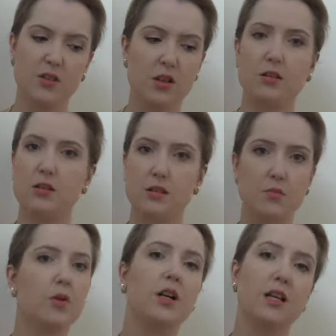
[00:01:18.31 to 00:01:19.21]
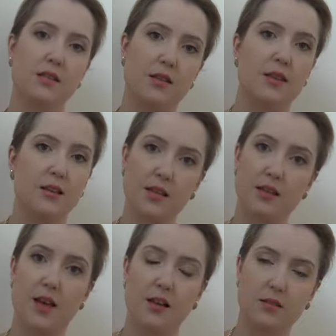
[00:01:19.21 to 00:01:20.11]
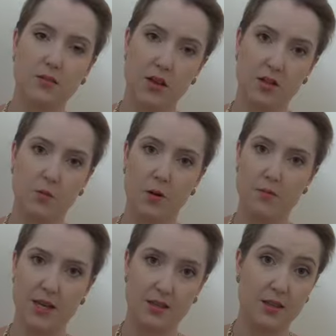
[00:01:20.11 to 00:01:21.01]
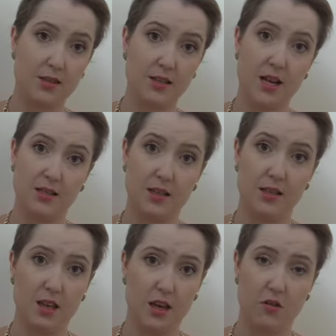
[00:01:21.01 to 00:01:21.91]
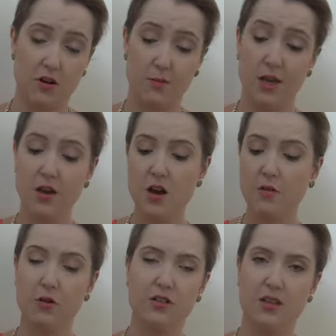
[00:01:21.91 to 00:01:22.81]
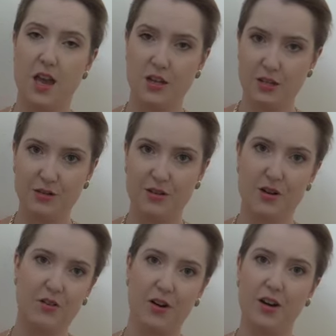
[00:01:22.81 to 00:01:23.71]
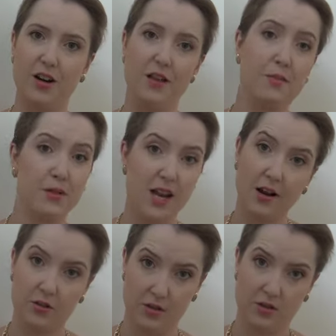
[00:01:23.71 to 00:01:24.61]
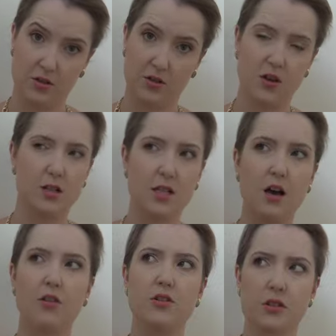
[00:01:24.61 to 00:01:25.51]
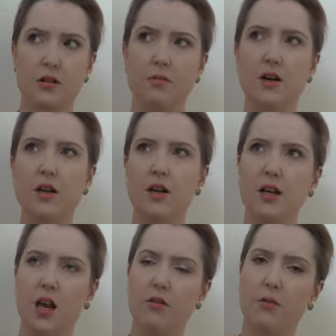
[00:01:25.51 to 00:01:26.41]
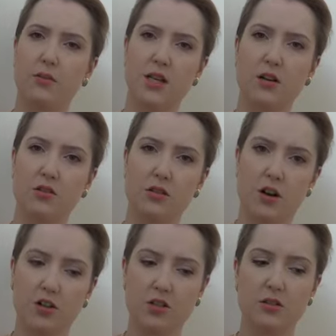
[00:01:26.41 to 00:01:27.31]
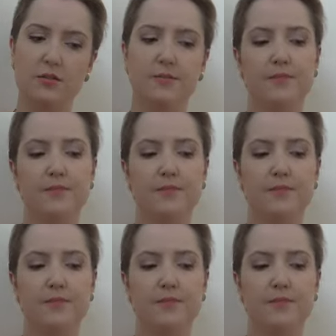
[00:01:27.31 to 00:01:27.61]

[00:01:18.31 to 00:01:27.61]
sauces and puddings and things like that. So that's what makes this nice and thick and creamy. Of course, the cashews don't hurt, and the potatoes also. You can tell there's a kind of a potato starch,